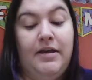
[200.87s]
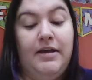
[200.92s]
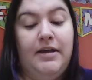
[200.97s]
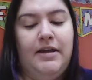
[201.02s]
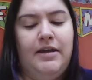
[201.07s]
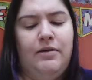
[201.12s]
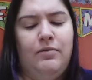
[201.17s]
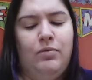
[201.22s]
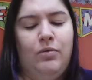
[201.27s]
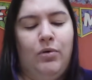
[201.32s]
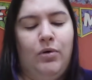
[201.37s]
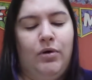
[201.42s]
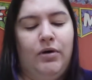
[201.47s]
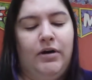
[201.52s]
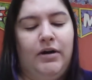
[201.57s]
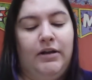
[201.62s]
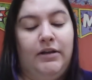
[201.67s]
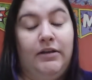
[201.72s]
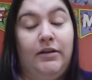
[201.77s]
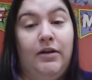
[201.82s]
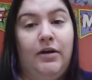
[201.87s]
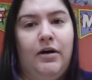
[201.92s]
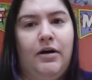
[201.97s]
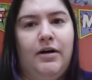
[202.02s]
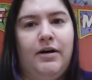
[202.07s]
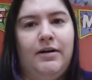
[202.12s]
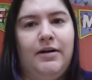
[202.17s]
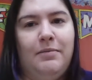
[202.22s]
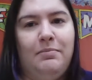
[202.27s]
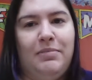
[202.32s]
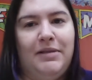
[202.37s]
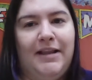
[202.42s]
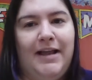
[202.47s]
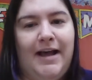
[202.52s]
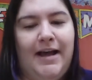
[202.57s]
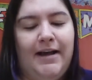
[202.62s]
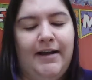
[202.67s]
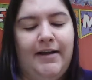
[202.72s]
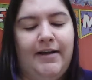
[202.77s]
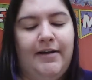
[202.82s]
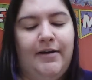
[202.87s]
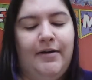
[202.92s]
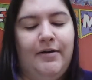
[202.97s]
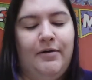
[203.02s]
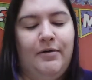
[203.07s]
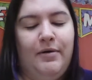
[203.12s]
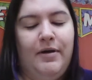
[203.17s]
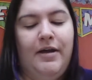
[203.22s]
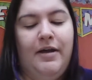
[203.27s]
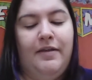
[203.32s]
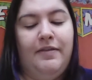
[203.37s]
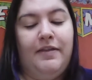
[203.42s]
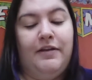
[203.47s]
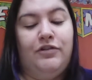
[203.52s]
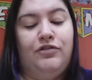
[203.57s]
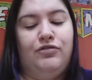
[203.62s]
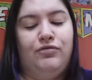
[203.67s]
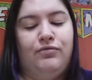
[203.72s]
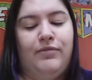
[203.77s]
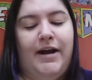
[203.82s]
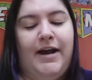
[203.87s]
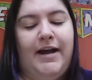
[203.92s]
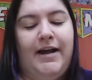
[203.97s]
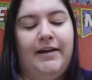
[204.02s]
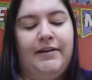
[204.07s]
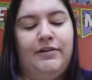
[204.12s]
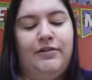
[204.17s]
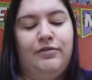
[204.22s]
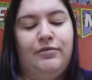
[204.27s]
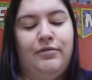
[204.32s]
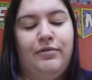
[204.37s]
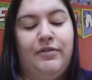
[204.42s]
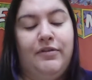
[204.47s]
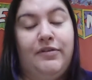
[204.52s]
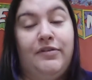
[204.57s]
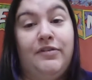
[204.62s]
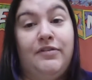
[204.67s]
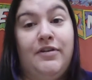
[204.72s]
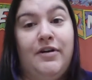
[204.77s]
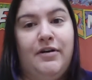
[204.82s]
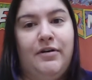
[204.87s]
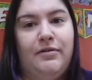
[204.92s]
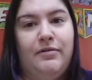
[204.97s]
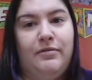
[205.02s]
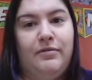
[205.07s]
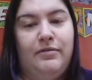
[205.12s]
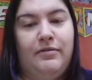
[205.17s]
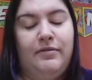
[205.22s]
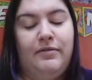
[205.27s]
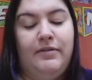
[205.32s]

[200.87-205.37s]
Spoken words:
He wore a long black coat that dragged through the snow.